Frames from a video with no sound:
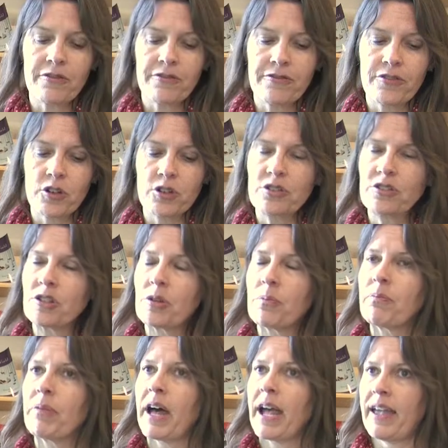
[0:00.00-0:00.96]
first
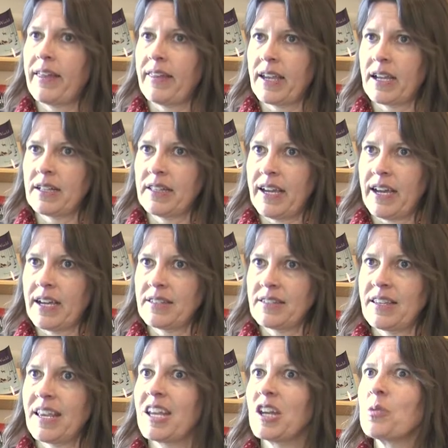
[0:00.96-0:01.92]
pilot
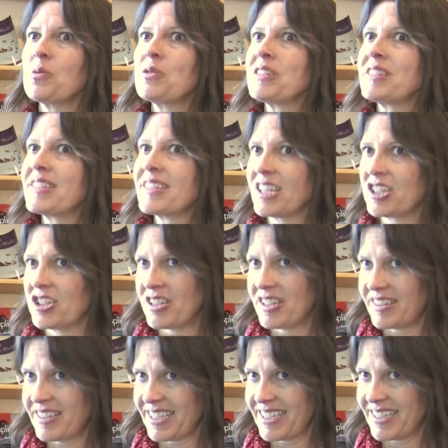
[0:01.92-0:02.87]
class, and it was such a
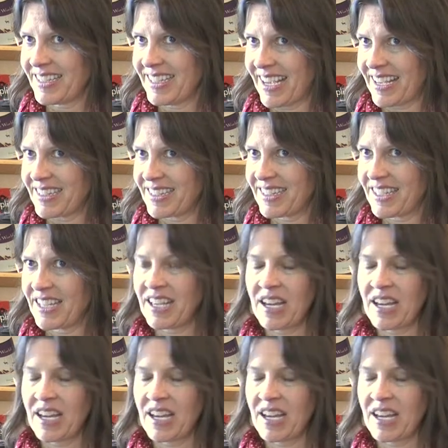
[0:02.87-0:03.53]
success,